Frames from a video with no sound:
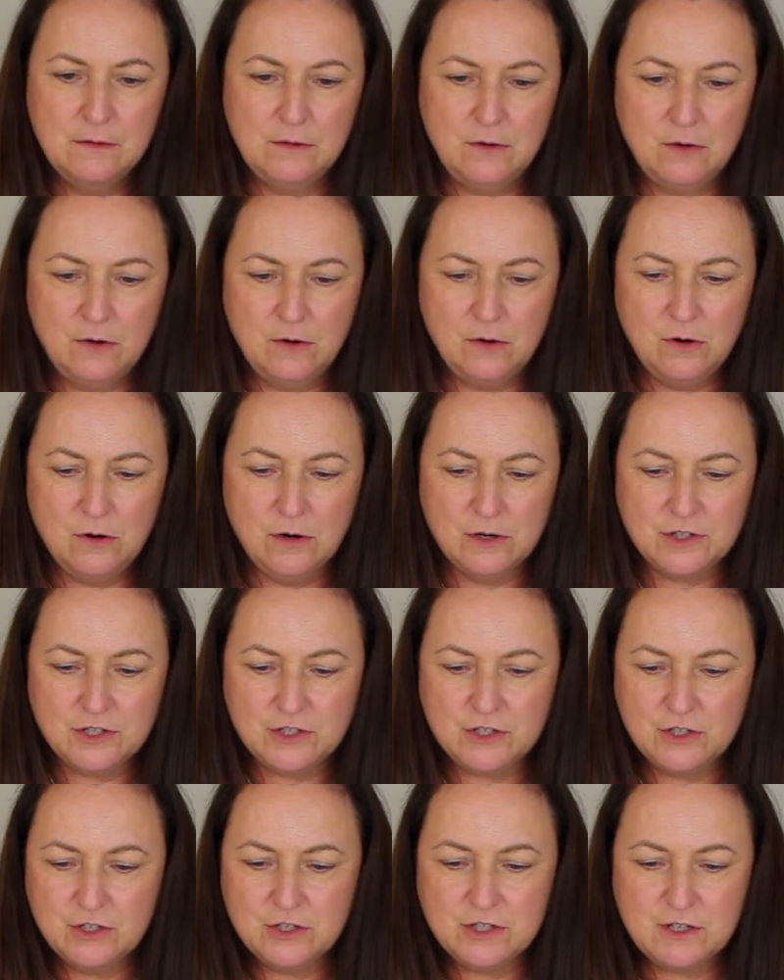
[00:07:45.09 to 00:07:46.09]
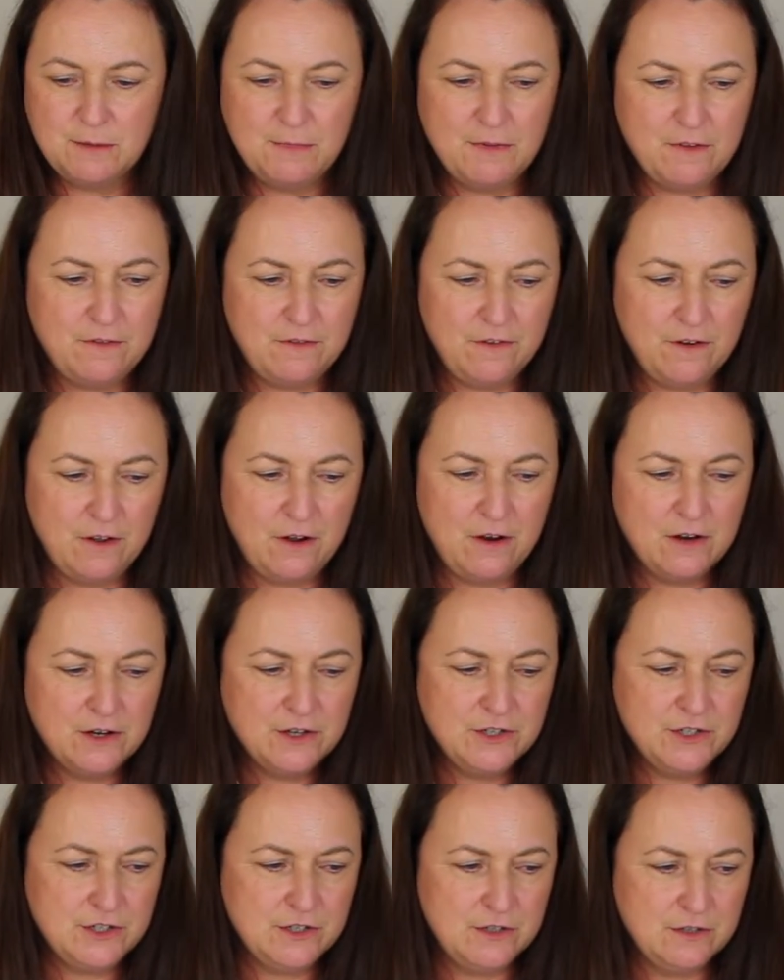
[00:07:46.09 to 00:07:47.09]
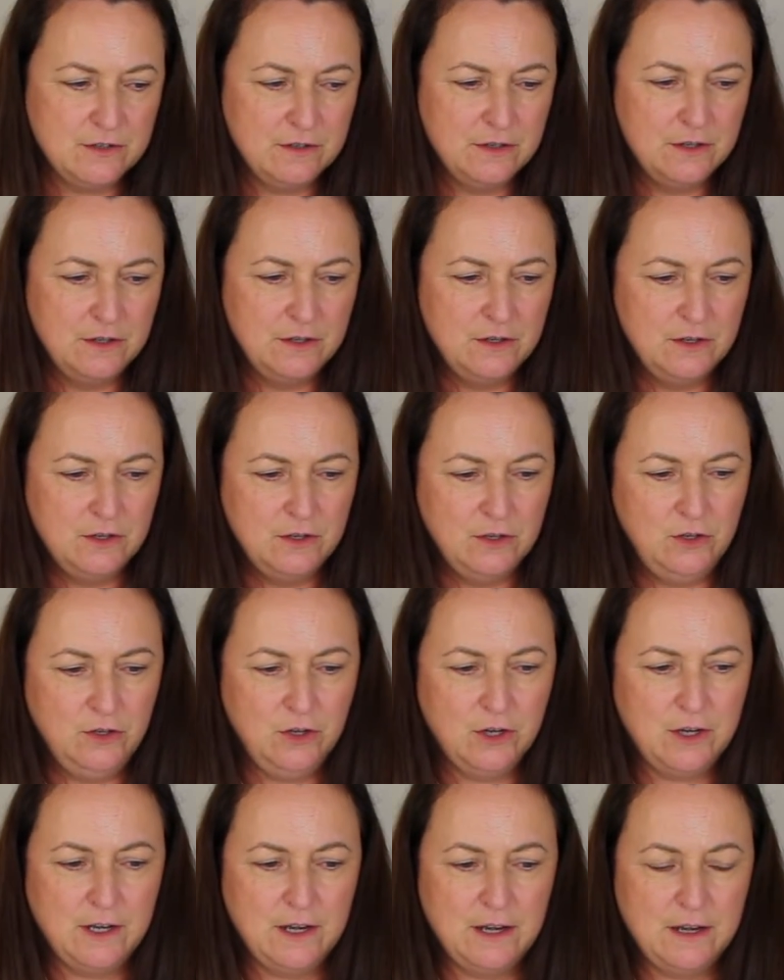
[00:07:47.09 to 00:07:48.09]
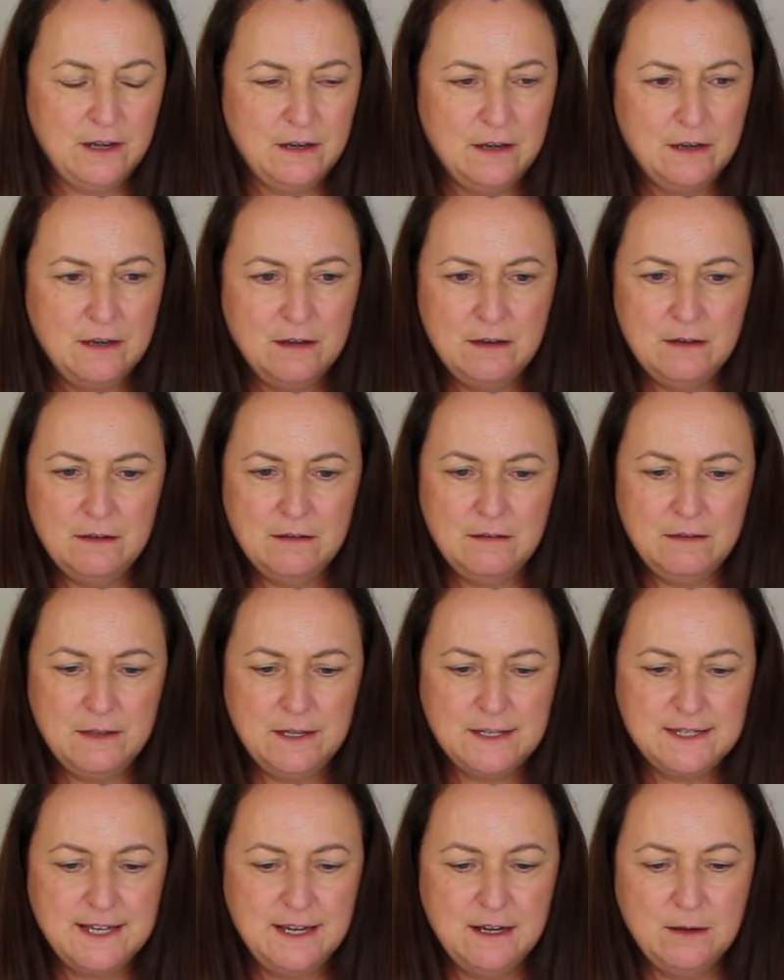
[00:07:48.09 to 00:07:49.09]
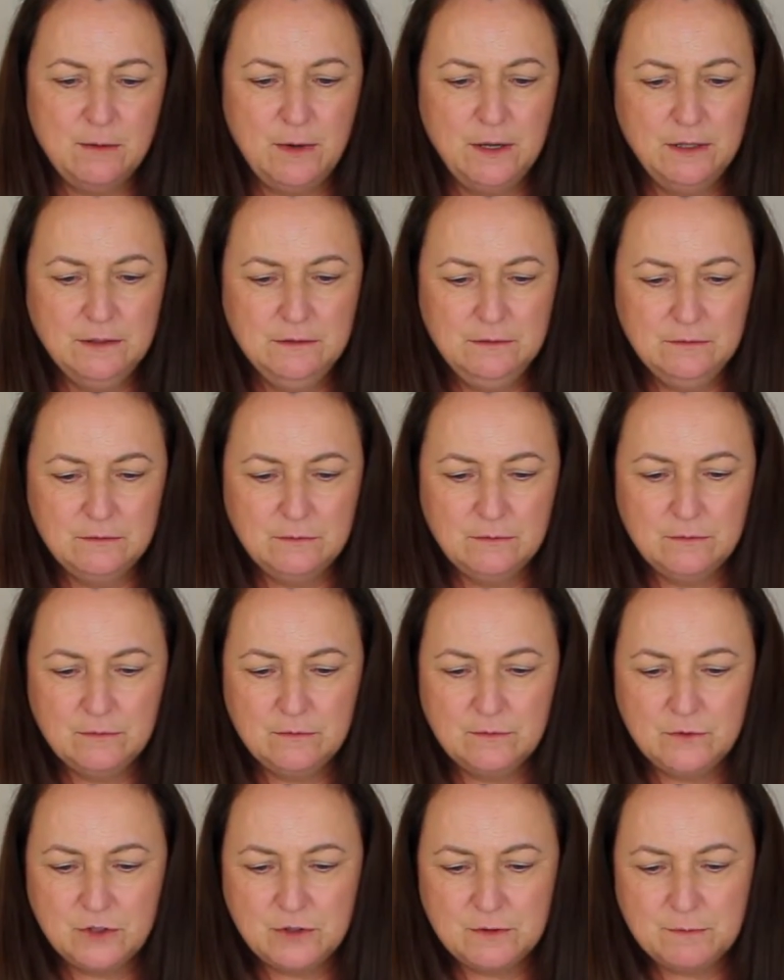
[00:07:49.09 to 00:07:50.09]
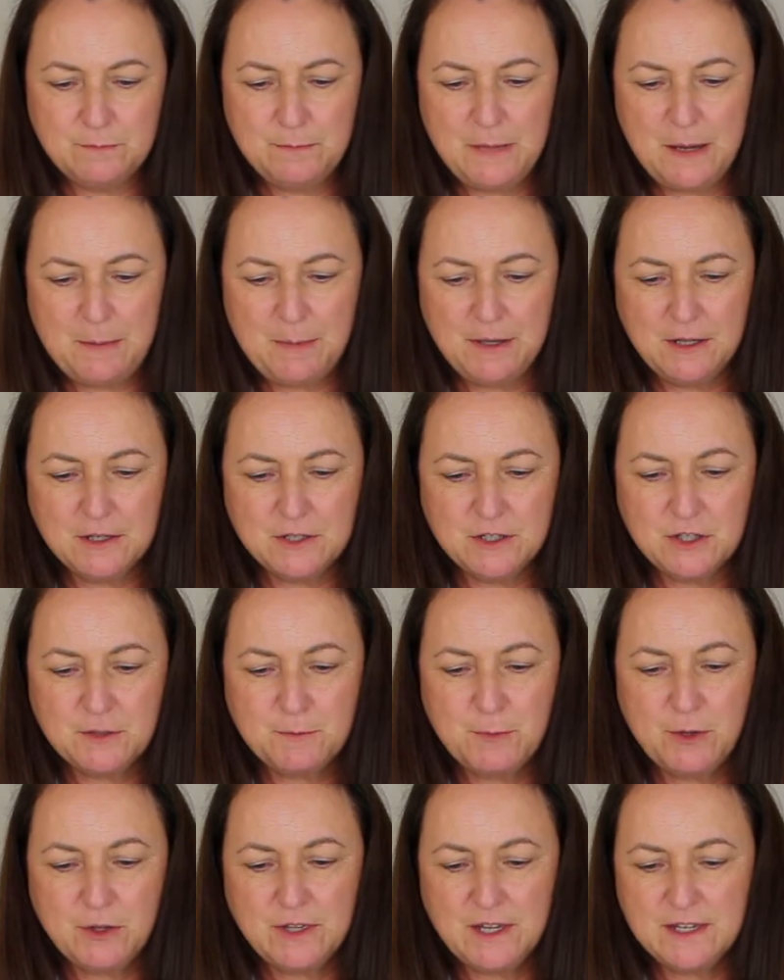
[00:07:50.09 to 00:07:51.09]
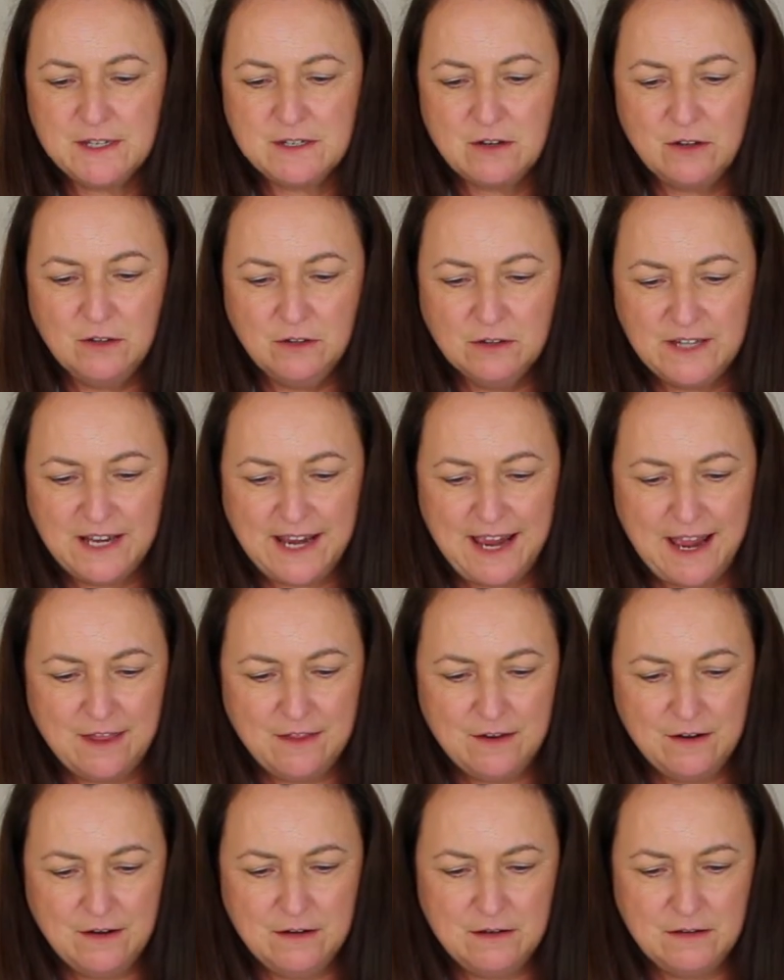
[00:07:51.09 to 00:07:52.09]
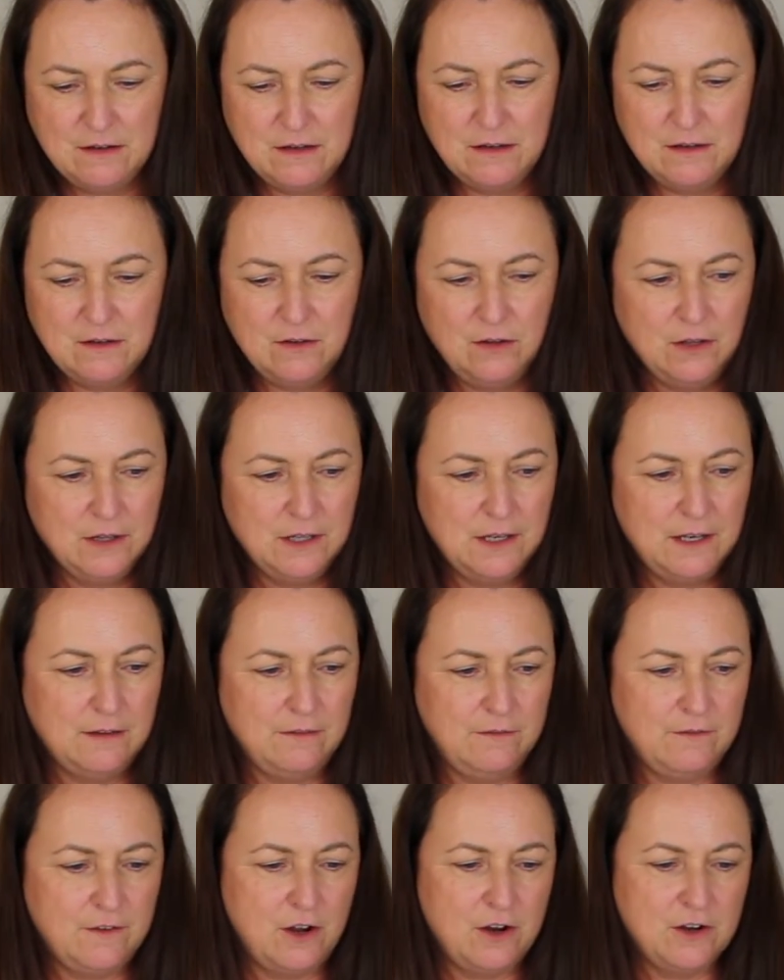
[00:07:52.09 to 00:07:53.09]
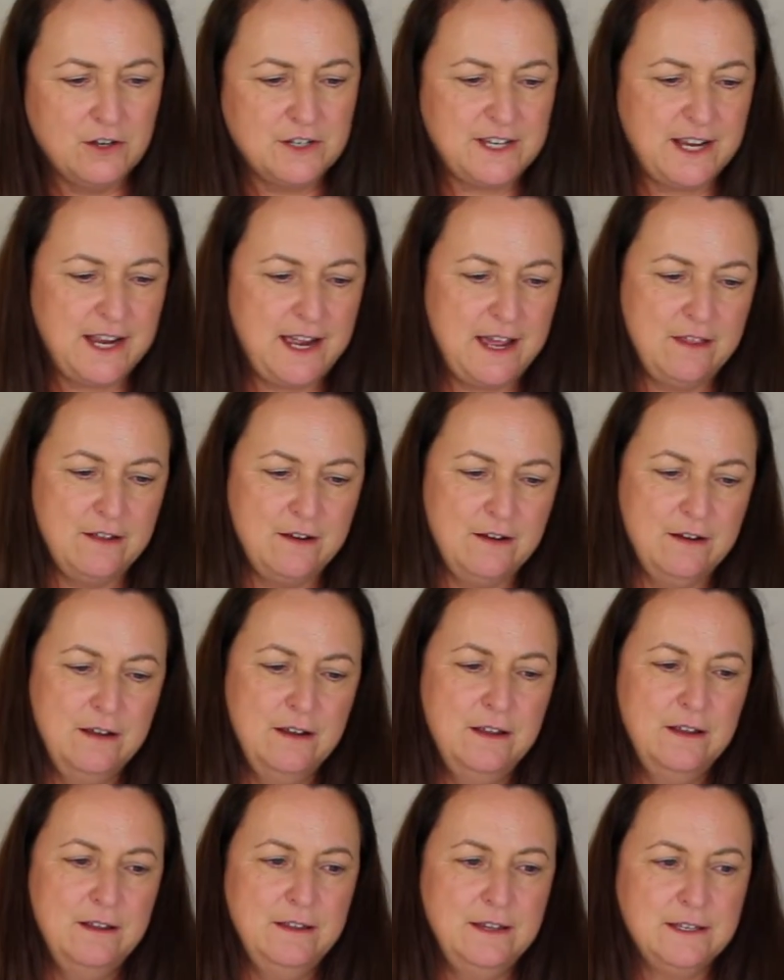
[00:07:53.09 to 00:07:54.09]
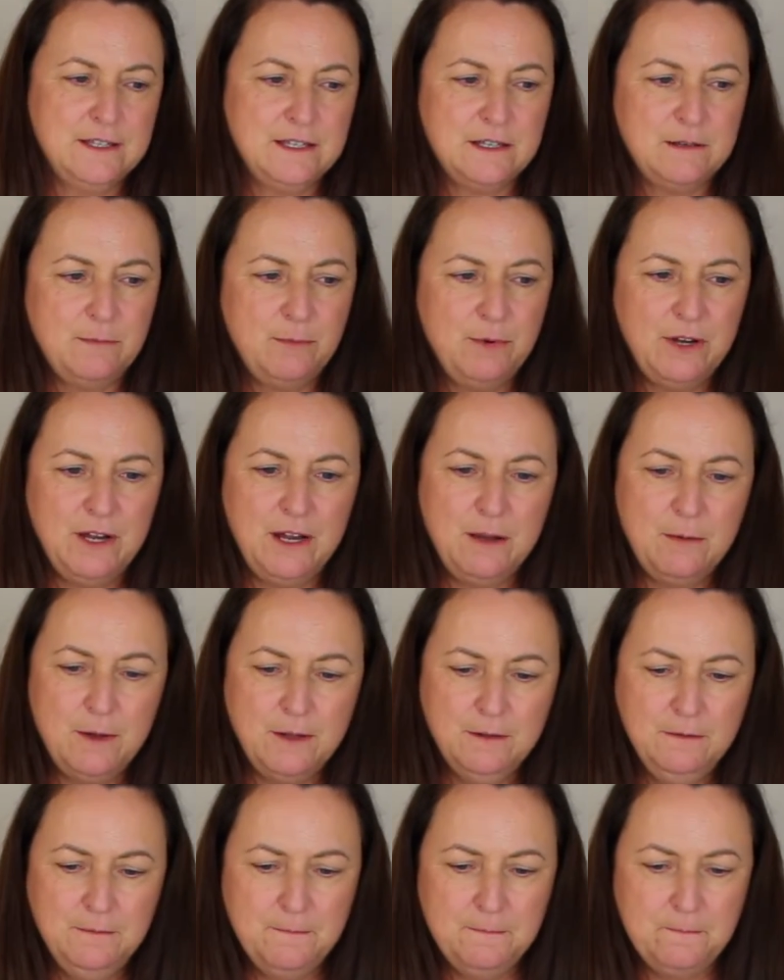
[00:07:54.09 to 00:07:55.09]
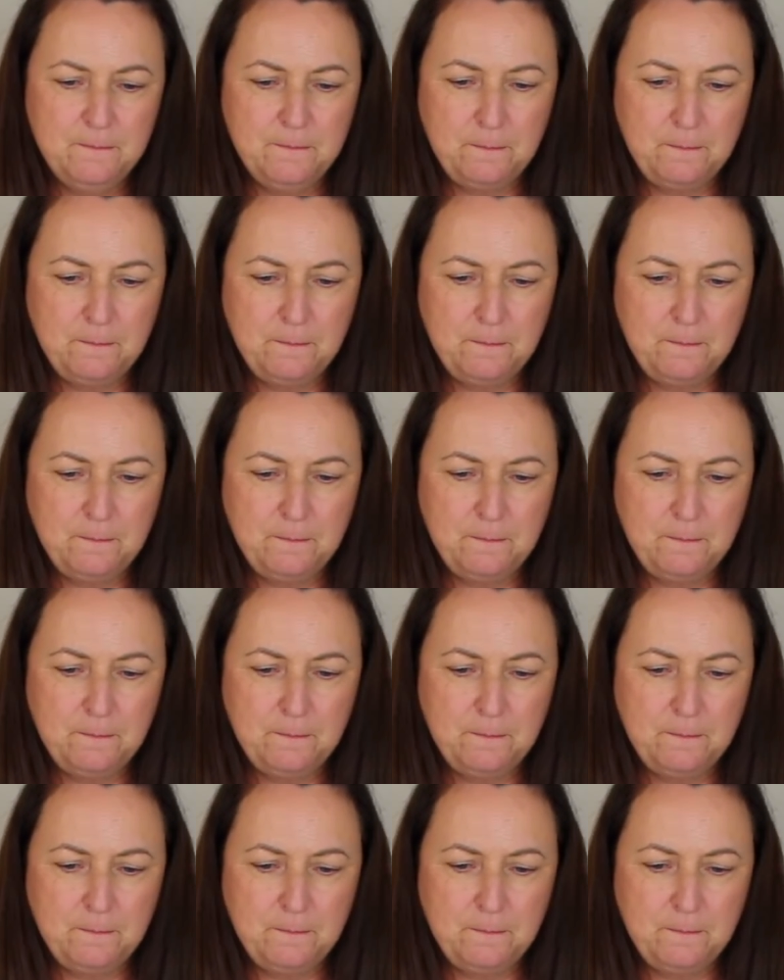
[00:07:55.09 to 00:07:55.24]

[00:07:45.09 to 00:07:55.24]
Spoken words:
or just use some of the flowers. You can, this here one, just people has just put this all together, all the little flowers together. This is a pretty one.